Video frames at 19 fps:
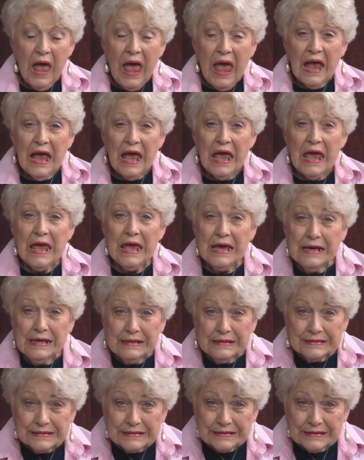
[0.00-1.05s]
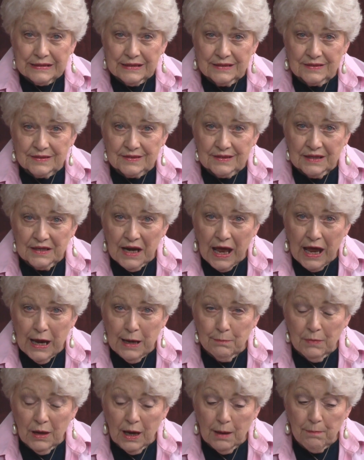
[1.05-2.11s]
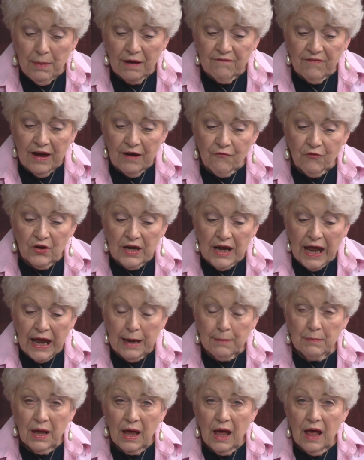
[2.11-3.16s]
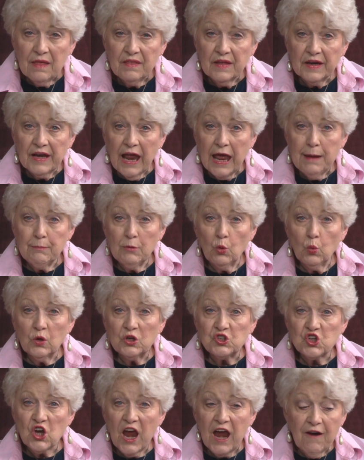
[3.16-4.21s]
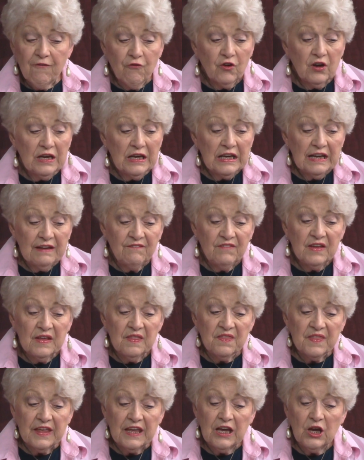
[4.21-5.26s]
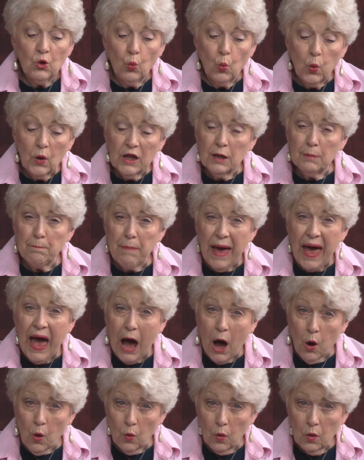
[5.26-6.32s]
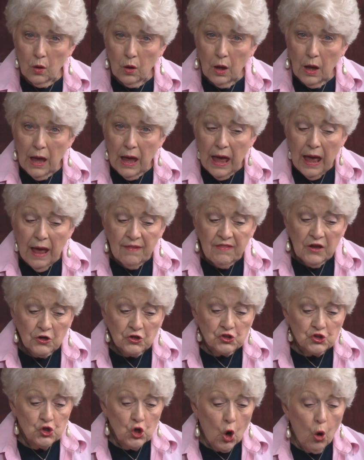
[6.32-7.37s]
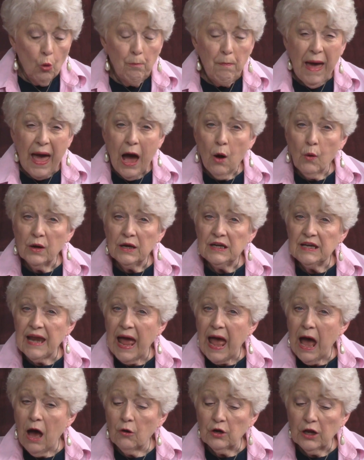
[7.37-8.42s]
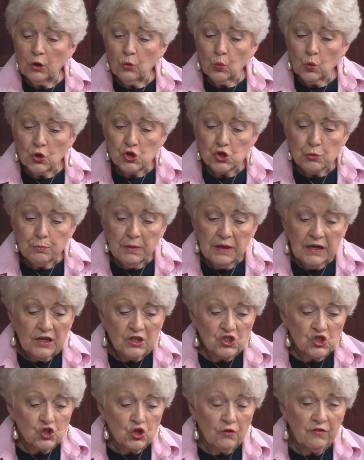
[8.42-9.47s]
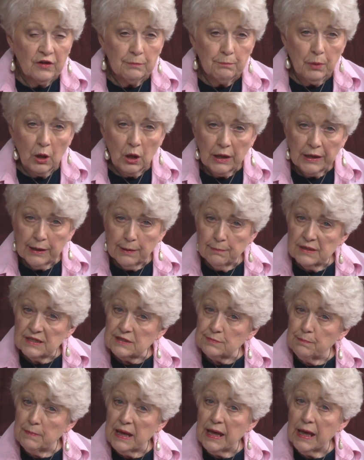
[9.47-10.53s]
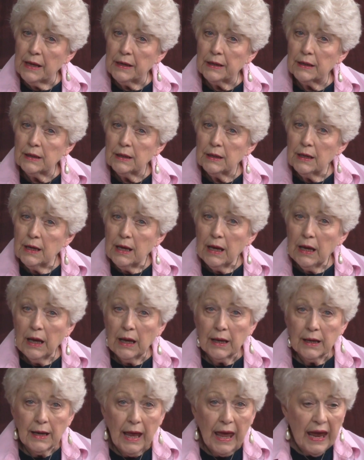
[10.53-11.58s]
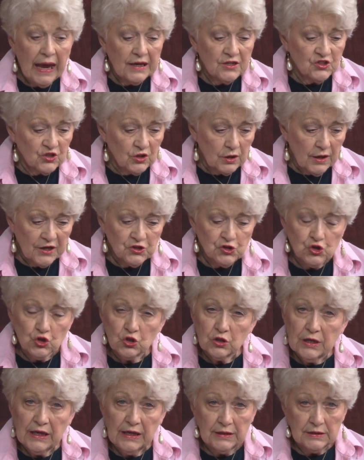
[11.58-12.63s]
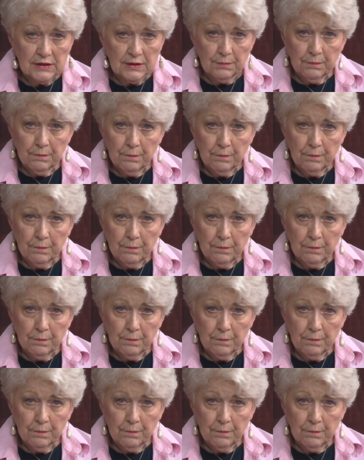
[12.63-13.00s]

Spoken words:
His is the name above every name, the name at which every living thing will bow. There's no bowing down and worshiping and serving polygamous men in a celestial kingdom.